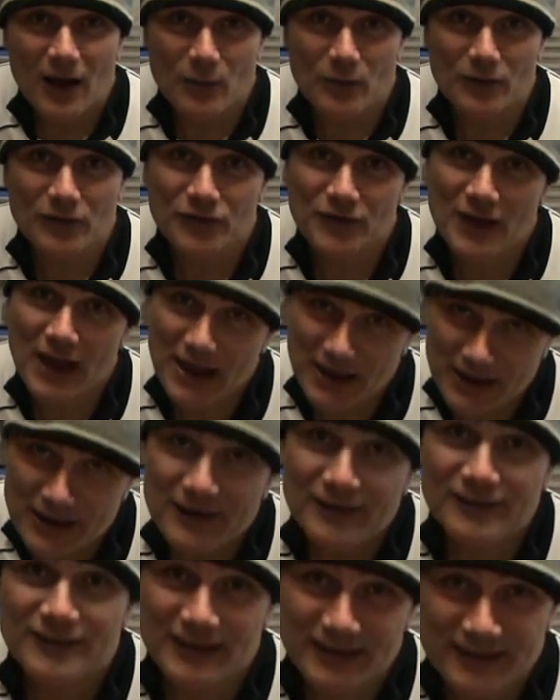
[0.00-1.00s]
I would say
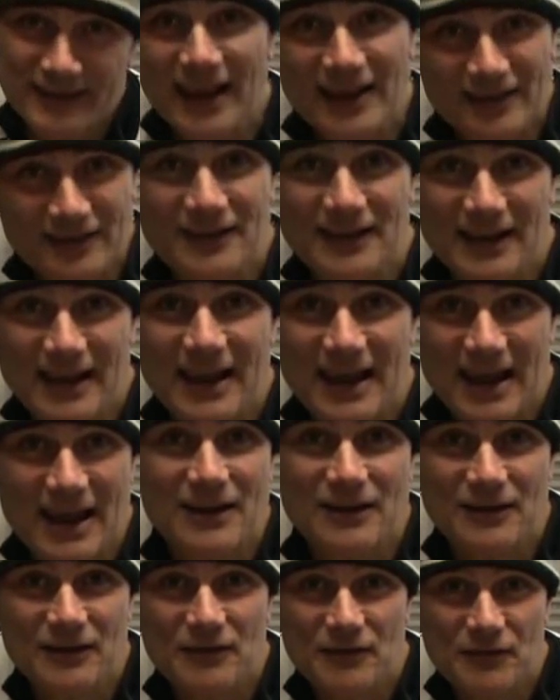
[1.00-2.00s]
success
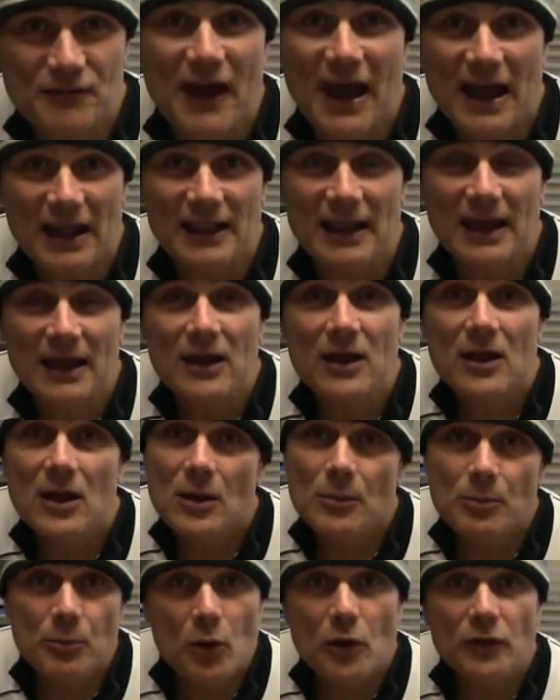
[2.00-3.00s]
and failure.
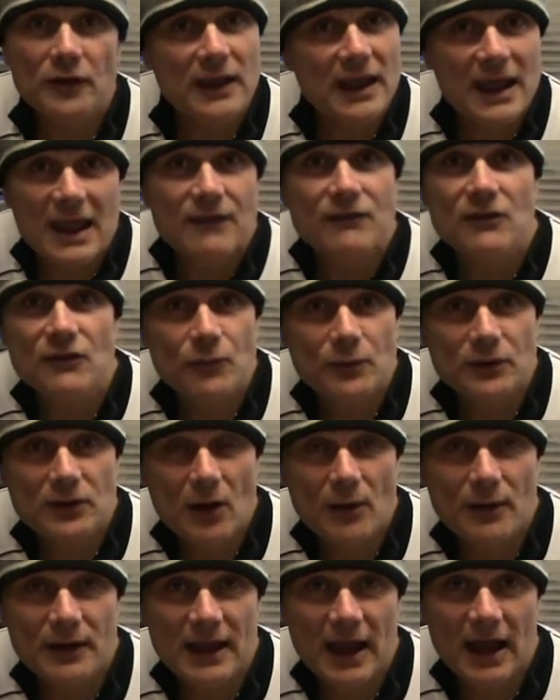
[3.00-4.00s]
But even if we
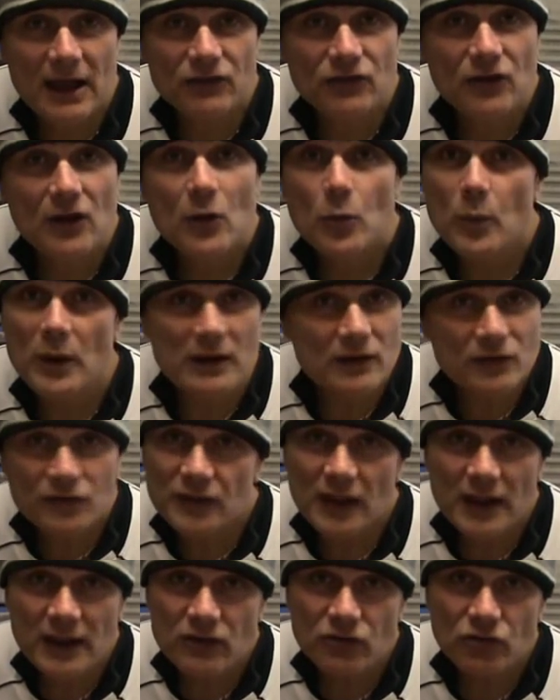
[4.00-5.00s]
don't catch, we can
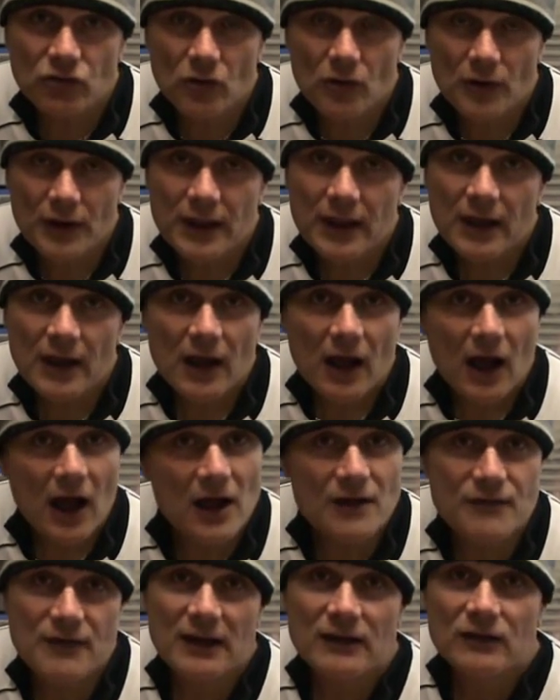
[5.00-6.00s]
still enjoy.
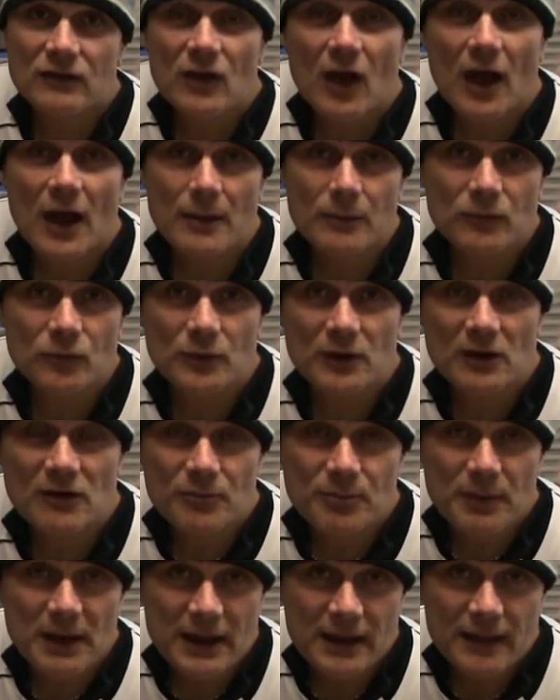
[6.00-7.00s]
I've had times when
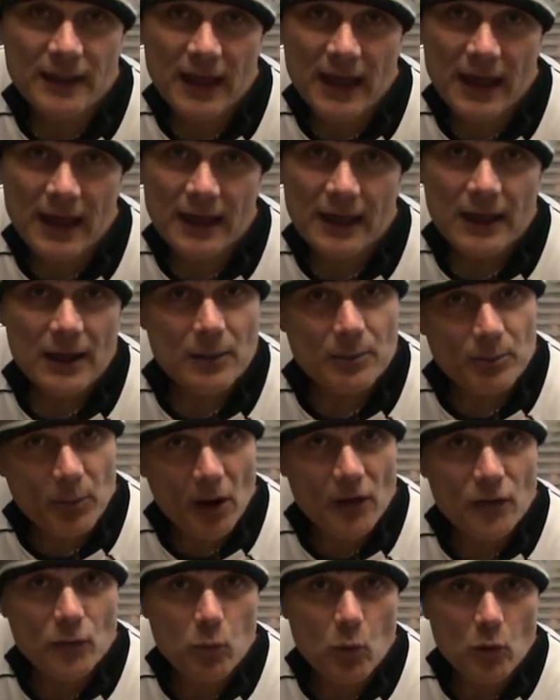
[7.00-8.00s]
I've been there
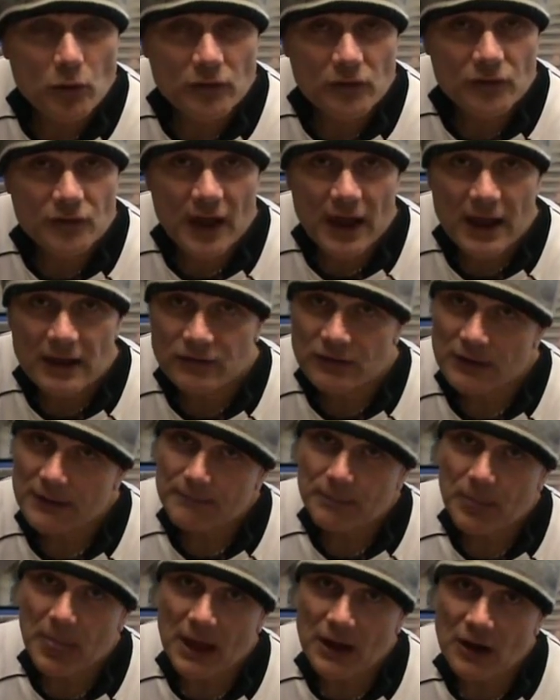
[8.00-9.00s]
by the water's edge
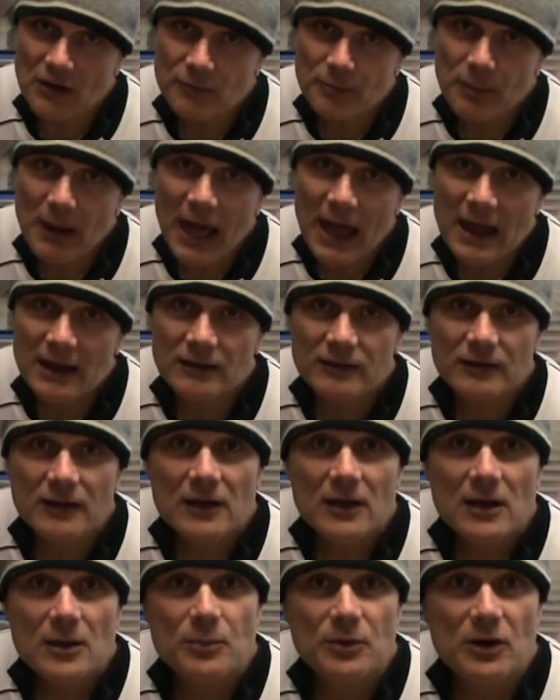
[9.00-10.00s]
and I've
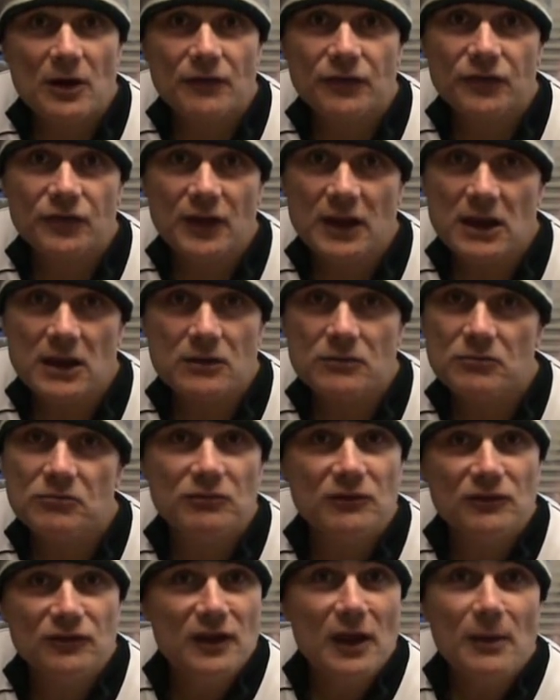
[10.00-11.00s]
blanked, but I've
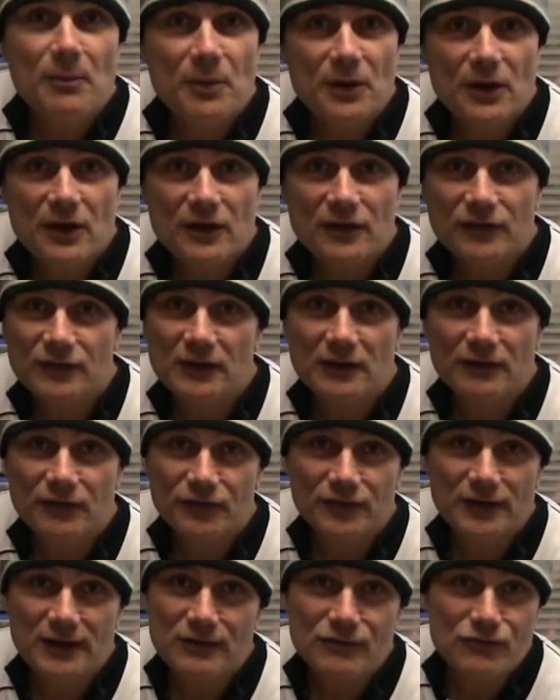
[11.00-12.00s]
seen dippers and
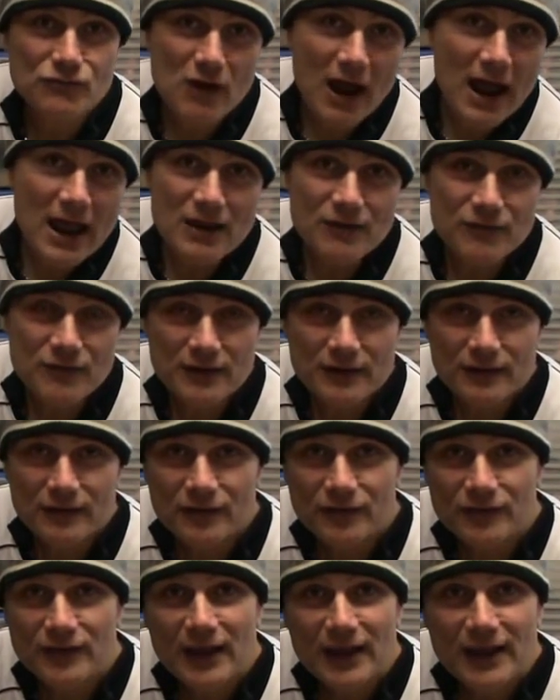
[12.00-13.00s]
I've seen
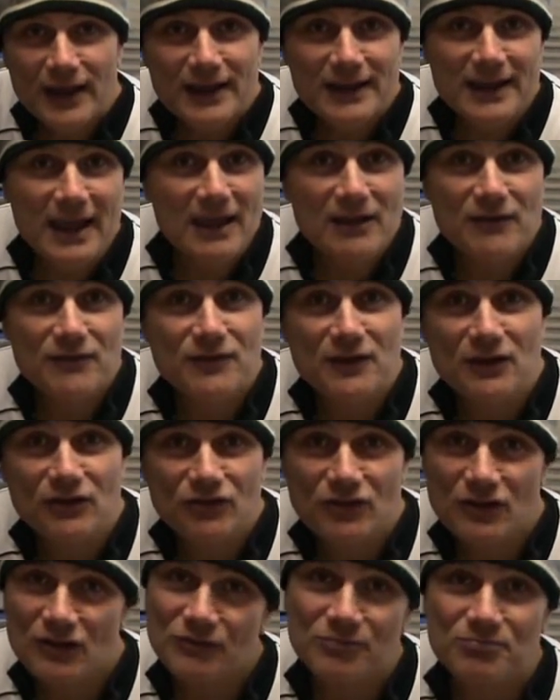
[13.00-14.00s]
ravens,
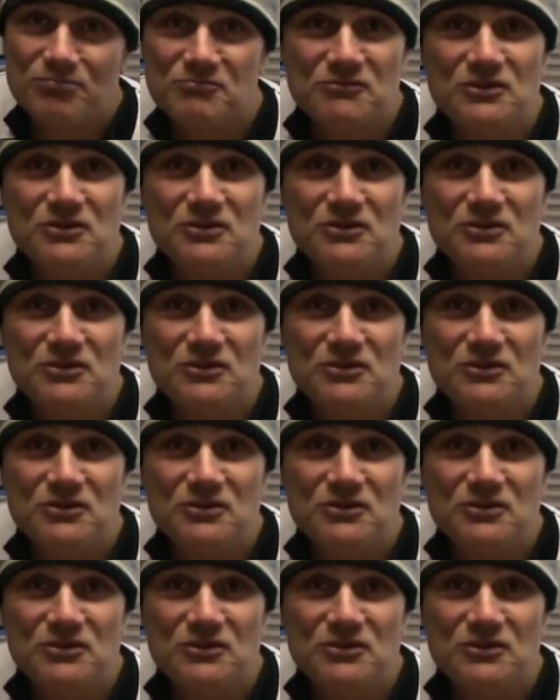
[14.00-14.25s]
kingfishers,